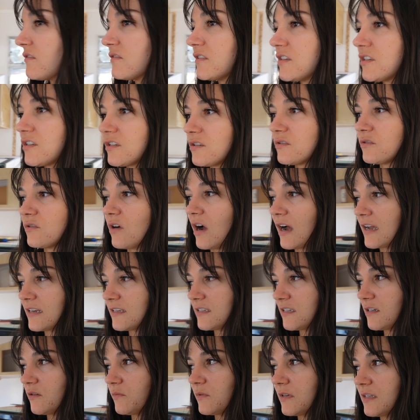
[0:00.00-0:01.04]
original
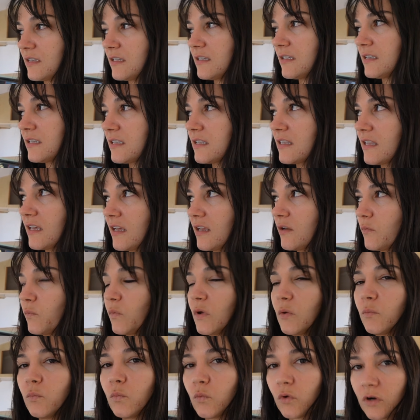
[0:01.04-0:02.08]
idea was that
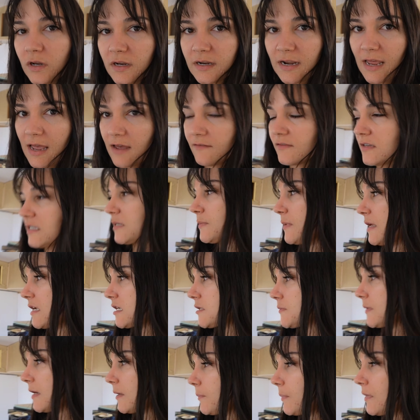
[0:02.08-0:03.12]
we wouldn't have a
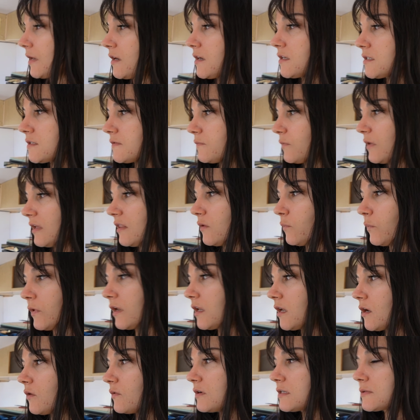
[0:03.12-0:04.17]
splashback because of where the
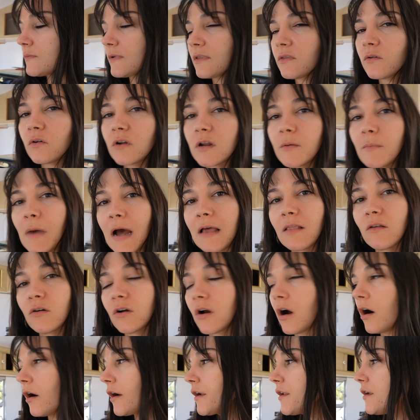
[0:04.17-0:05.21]
window is. We thought it might
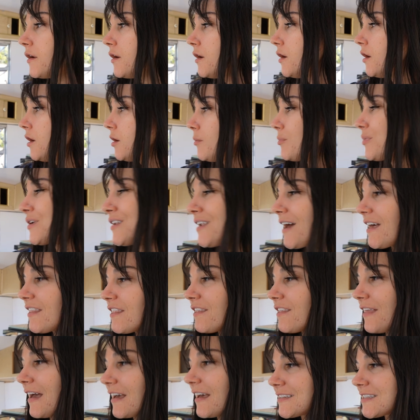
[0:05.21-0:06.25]
look odd. But now
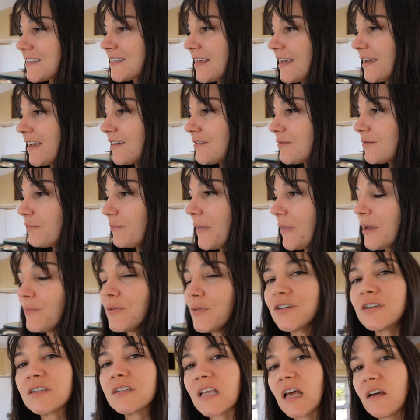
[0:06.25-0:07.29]
that that's there,
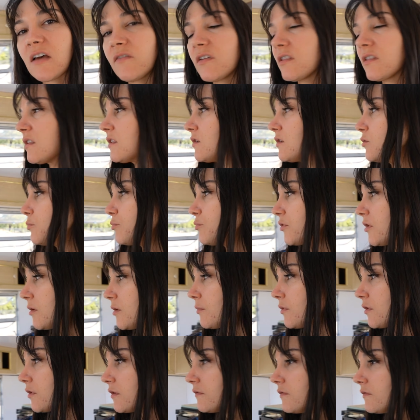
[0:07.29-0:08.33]
maybe just having the little
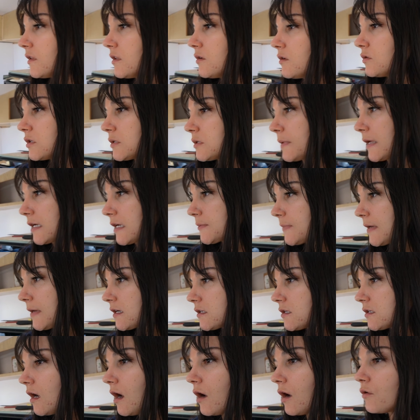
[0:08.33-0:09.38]
perimeter of a little
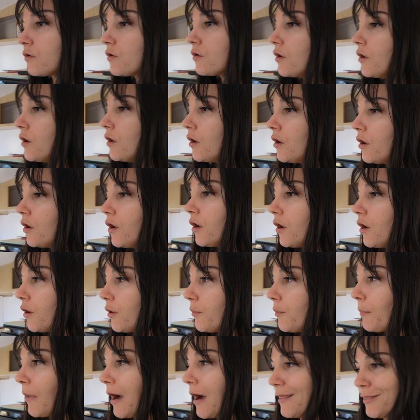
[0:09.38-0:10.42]
splashback tile
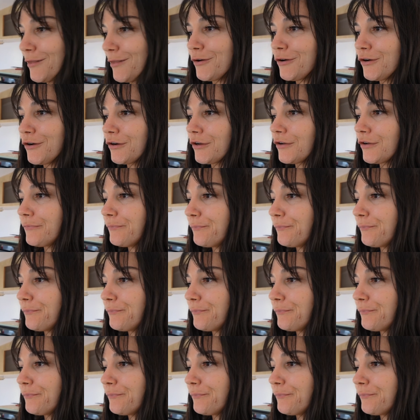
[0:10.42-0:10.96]
might look good.